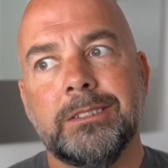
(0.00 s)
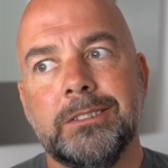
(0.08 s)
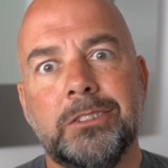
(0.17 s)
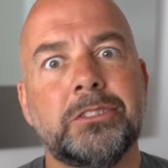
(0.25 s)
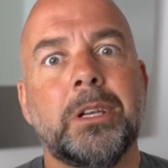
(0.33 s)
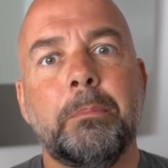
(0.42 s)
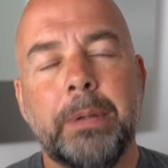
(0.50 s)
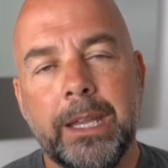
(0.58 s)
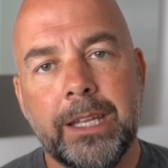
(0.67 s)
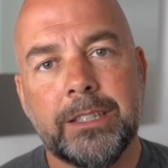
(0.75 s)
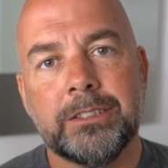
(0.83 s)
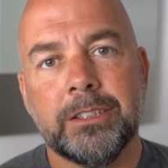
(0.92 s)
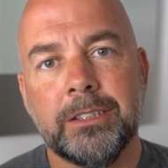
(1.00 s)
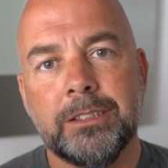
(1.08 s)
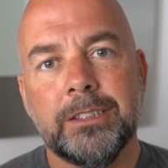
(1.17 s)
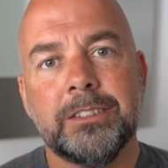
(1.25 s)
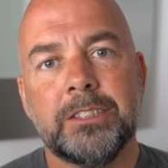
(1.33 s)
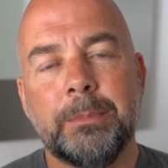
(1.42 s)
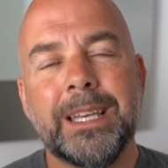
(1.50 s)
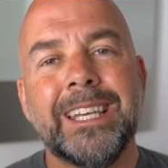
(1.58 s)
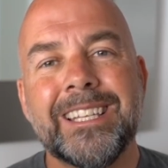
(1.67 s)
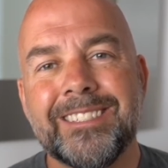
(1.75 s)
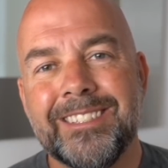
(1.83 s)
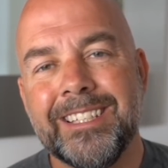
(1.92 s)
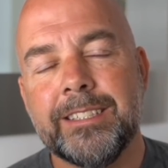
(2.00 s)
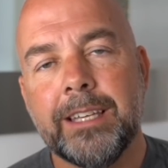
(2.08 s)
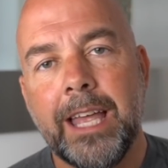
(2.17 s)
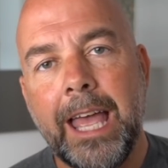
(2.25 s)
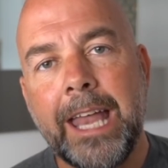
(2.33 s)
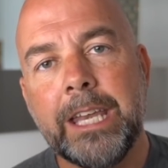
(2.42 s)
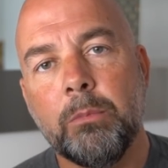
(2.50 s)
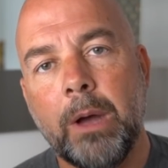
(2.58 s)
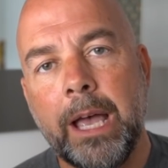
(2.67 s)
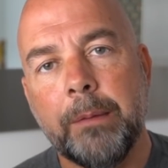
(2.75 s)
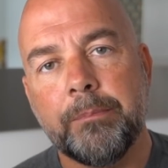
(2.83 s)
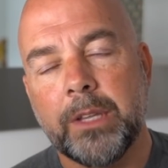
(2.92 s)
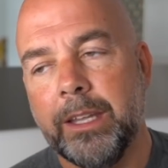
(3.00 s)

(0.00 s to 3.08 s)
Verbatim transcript: it doesn't appear to, to be listed anywhere.